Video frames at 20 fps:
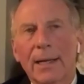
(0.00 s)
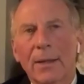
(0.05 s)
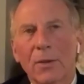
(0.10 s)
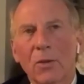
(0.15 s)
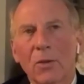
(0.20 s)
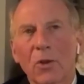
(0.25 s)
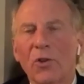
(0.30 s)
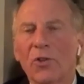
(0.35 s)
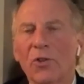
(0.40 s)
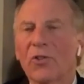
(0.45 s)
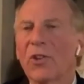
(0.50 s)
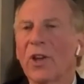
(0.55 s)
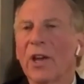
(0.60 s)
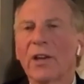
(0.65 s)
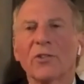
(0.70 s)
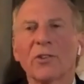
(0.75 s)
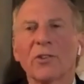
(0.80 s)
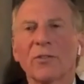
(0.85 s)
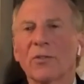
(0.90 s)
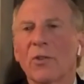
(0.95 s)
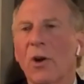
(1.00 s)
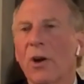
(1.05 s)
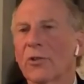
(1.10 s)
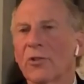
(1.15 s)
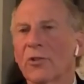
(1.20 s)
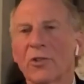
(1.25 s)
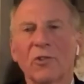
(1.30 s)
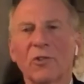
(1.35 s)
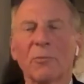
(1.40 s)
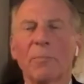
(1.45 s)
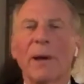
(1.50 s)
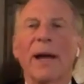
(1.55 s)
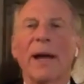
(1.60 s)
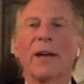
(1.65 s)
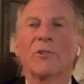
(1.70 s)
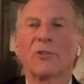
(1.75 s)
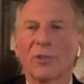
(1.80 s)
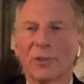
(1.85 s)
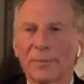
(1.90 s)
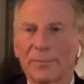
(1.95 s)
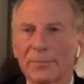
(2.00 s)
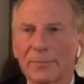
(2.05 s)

Those days have long since passed.